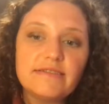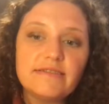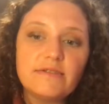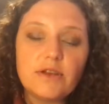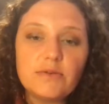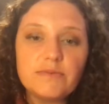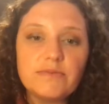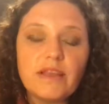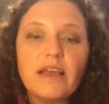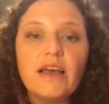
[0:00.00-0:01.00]
No?
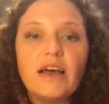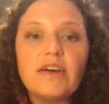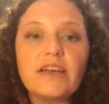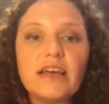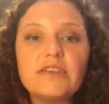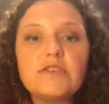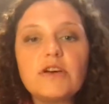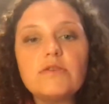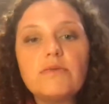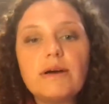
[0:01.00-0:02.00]
Okay,
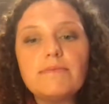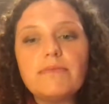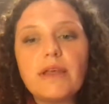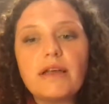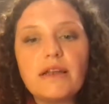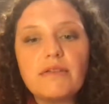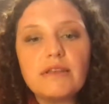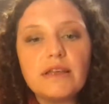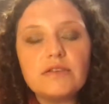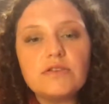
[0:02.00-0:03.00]
so another
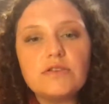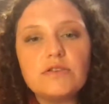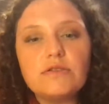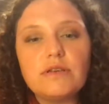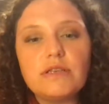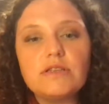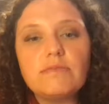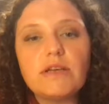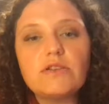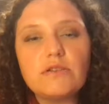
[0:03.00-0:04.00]
thing to do is to
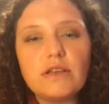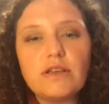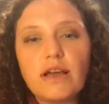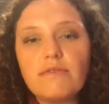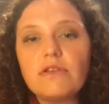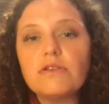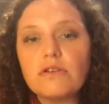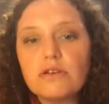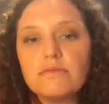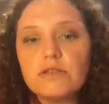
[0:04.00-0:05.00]
make sure that you have the
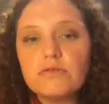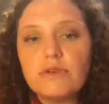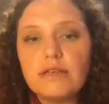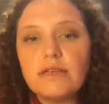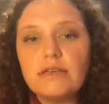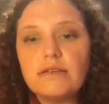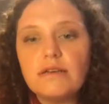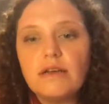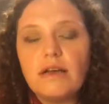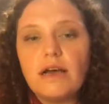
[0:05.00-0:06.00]
documents ready
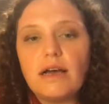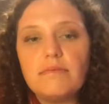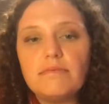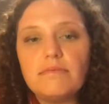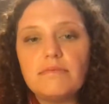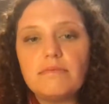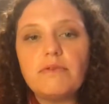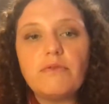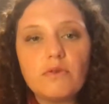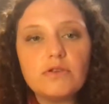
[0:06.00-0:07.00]

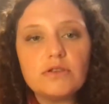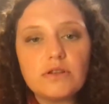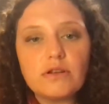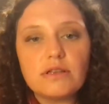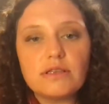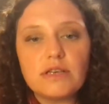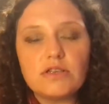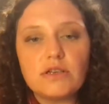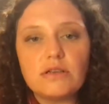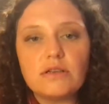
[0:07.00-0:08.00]
before you start the
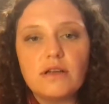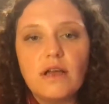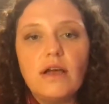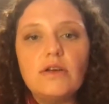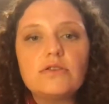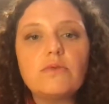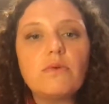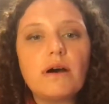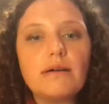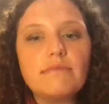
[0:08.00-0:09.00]
session. So
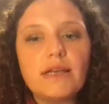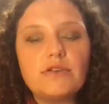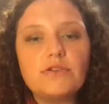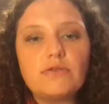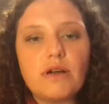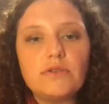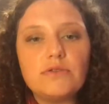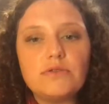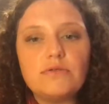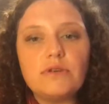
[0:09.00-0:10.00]
what I make sure I
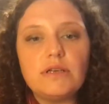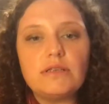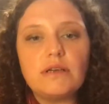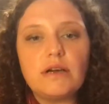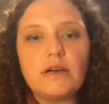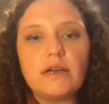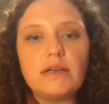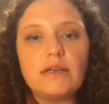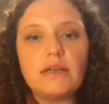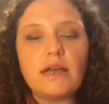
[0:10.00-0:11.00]
do is
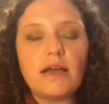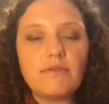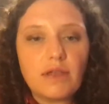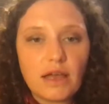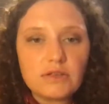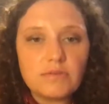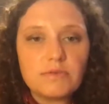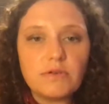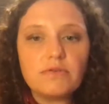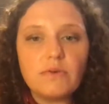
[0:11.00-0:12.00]
I have the HAZOP
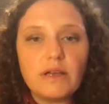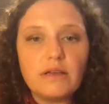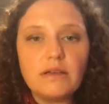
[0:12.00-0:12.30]
software